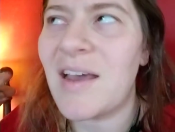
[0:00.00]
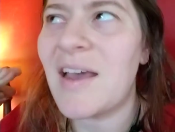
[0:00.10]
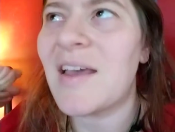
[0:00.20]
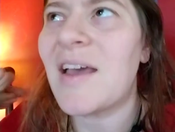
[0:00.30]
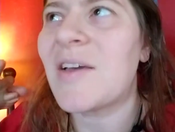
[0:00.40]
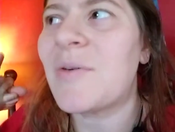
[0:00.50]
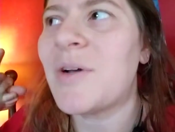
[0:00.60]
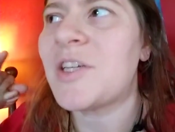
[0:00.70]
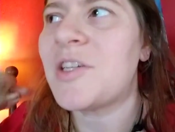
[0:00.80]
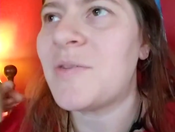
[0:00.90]
I
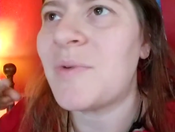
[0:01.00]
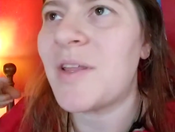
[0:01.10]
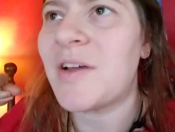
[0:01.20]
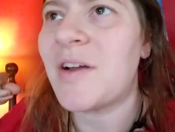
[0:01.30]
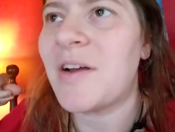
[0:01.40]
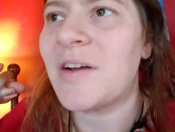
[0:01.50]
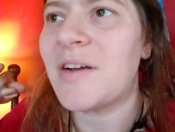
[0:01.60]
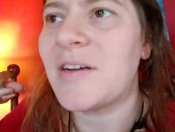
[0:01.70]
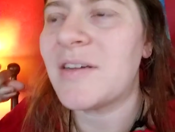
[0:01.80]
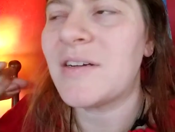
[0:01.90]
question
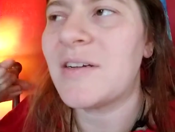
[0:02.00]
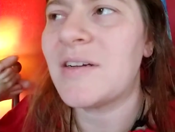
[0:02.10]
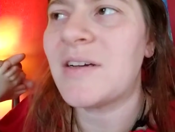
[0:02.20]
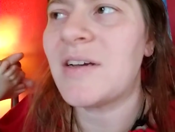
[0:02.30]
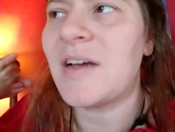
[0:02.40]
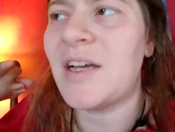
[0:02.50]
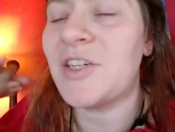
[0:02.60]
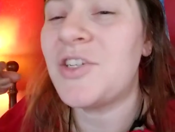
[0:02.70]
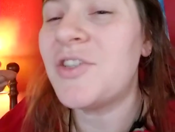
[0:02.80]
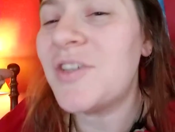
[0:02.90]
whether I
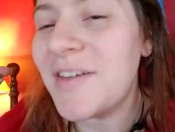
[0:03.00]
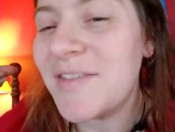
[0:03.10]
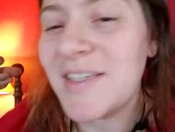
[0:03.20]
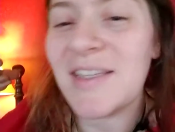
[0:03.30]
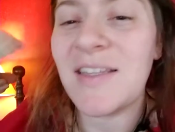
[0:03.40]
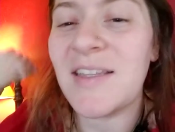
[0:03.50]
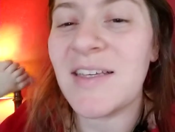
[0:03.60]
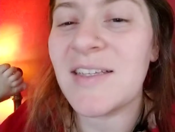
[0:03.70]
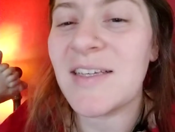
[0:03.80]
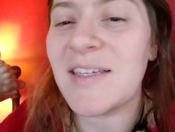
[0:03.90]
should have said the
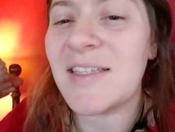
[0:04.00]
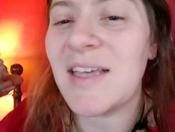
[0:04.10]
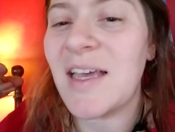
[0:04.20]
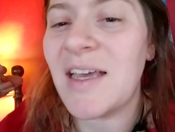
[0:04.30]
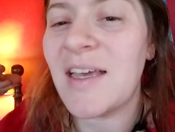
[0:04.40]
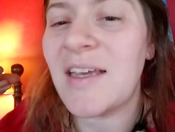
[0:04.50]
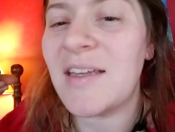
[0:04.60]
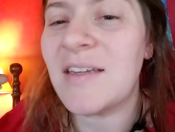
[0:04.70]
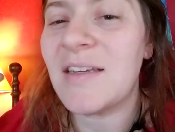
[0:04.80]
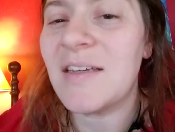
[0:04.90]
things I said.